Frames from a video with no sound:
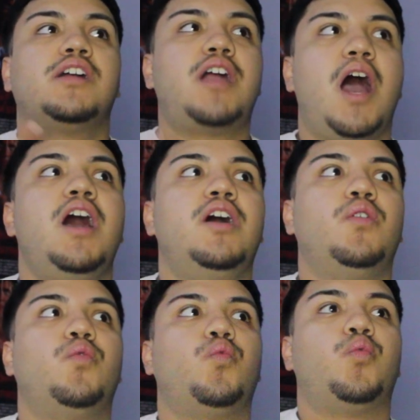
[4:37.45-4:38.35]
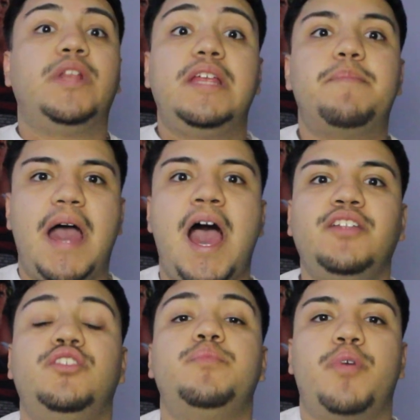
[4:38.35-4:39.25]
got really
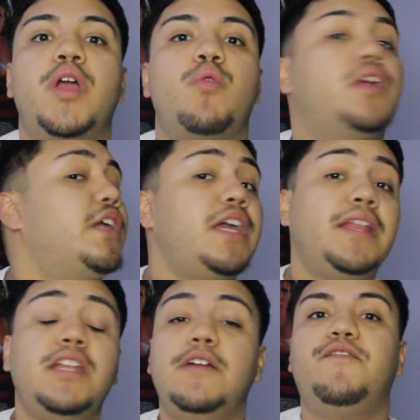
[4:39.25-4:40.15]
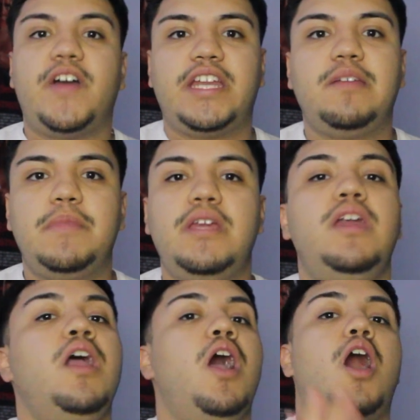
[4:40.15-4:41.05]
bad to the point where he ended up finding me